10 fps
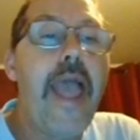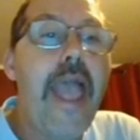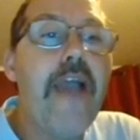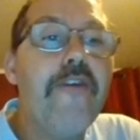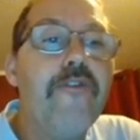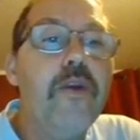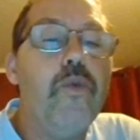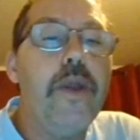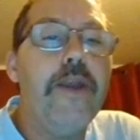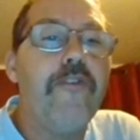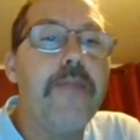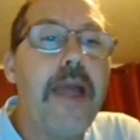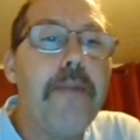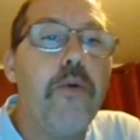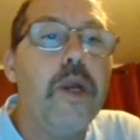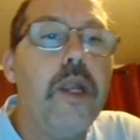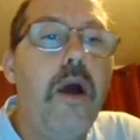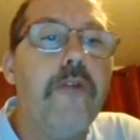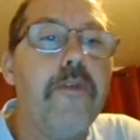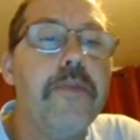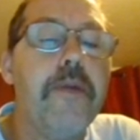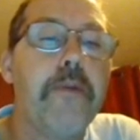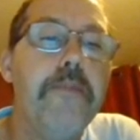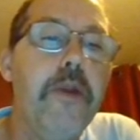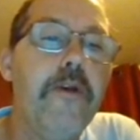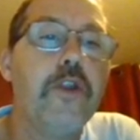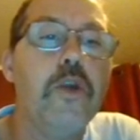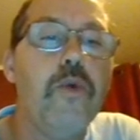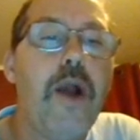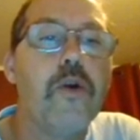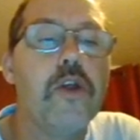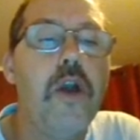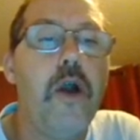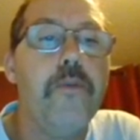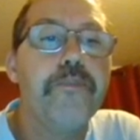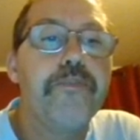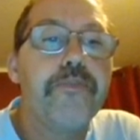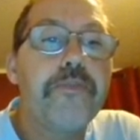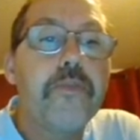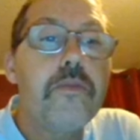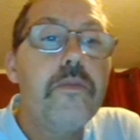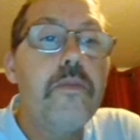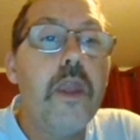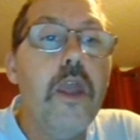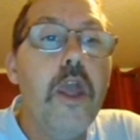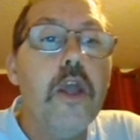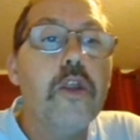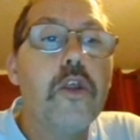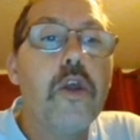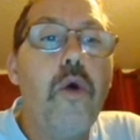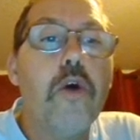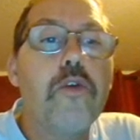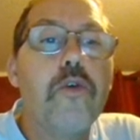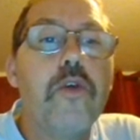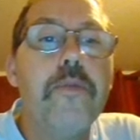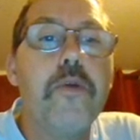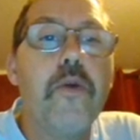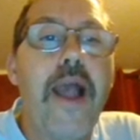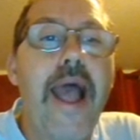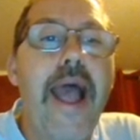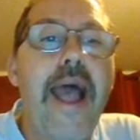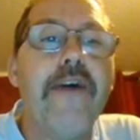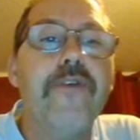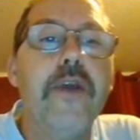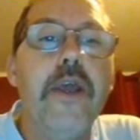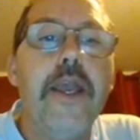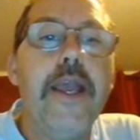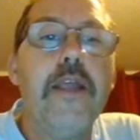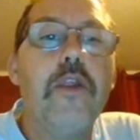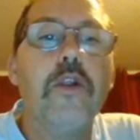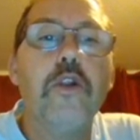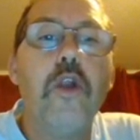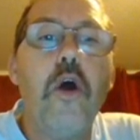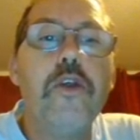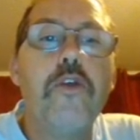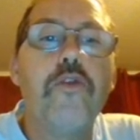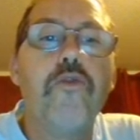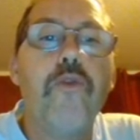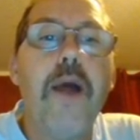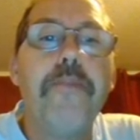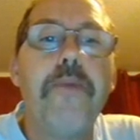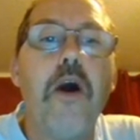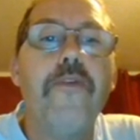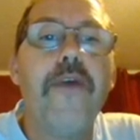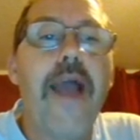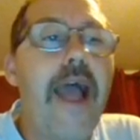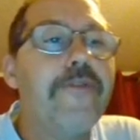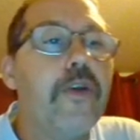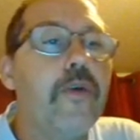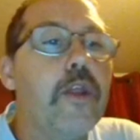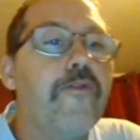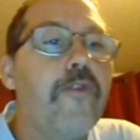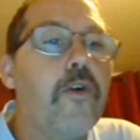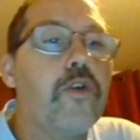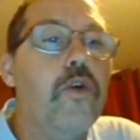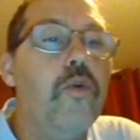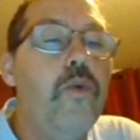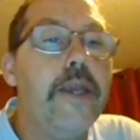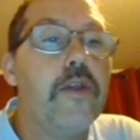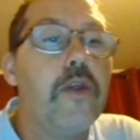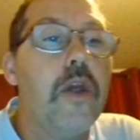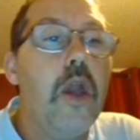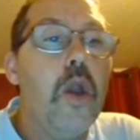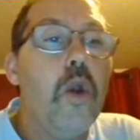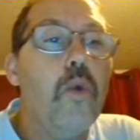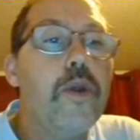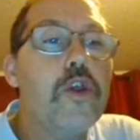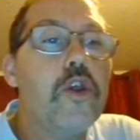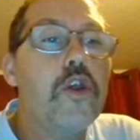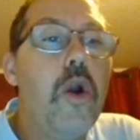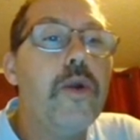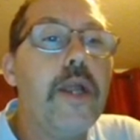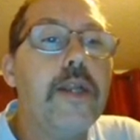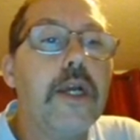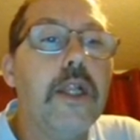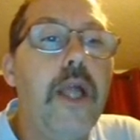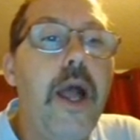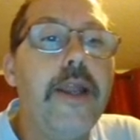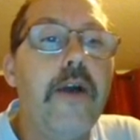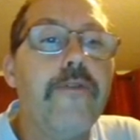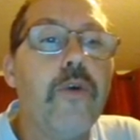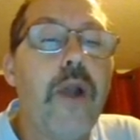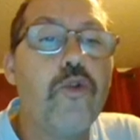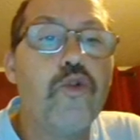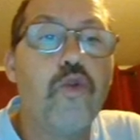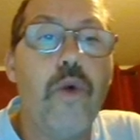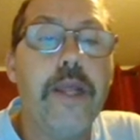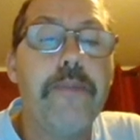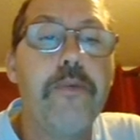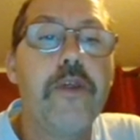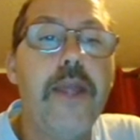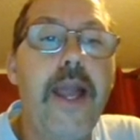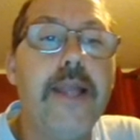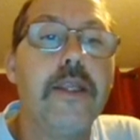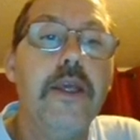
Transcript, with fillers: every week from that point on, from the premiere of the two hour show. The show also seems to have its largest drop off after its first two weeks, which showed a decline of around 20%.